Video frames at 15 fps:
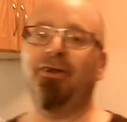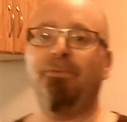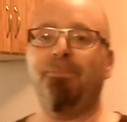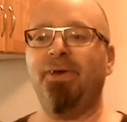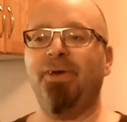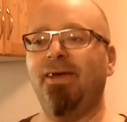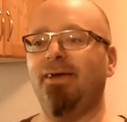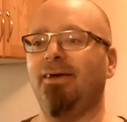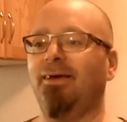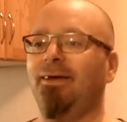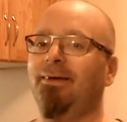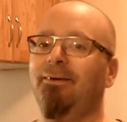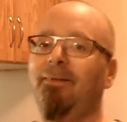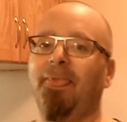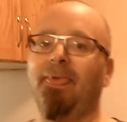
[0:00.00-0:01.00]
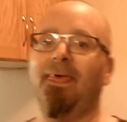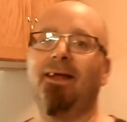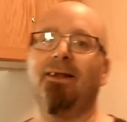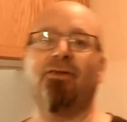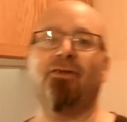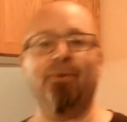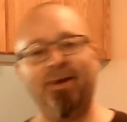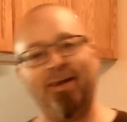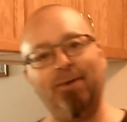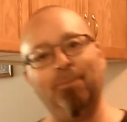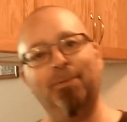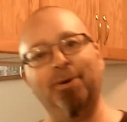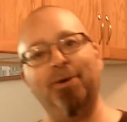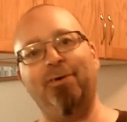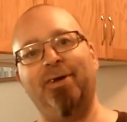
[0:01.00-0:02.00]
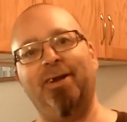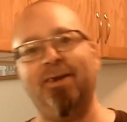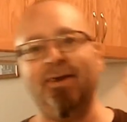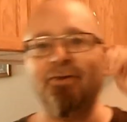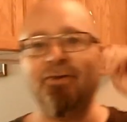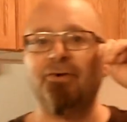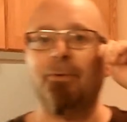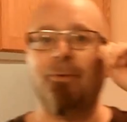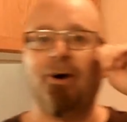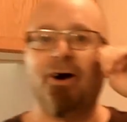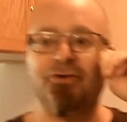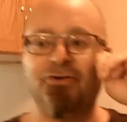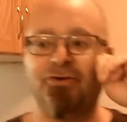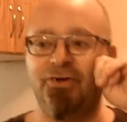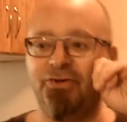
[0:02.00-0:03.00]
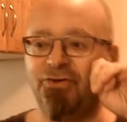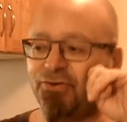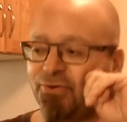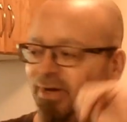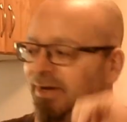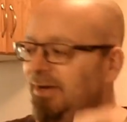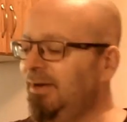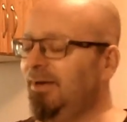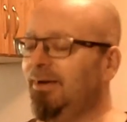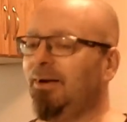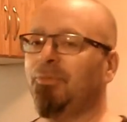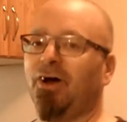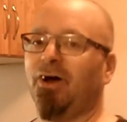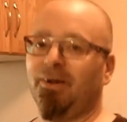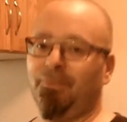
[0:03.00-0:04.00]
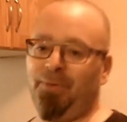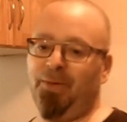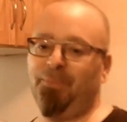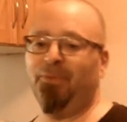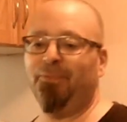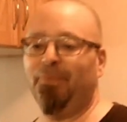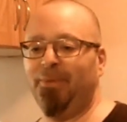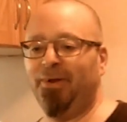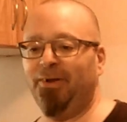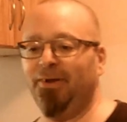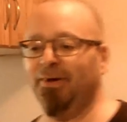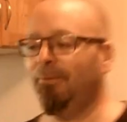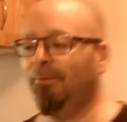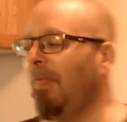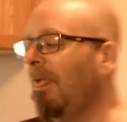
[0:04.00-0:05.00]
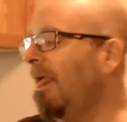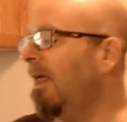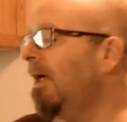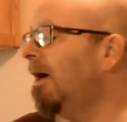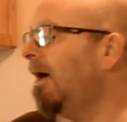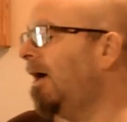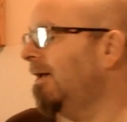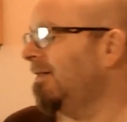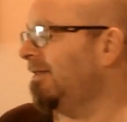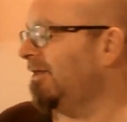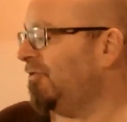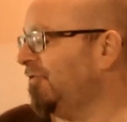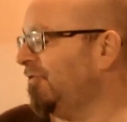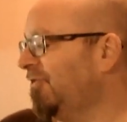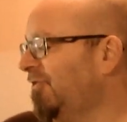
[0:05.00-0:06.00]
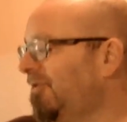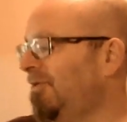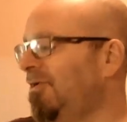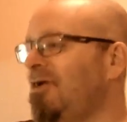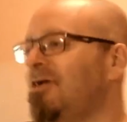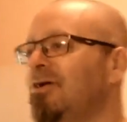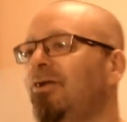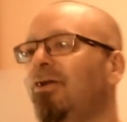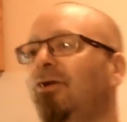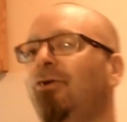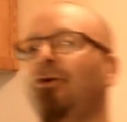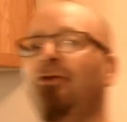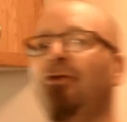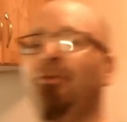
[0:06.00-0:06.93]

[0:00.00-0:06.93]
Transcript: to be, to any real Indians that are watching this, and I'm talking people from India, this is not going to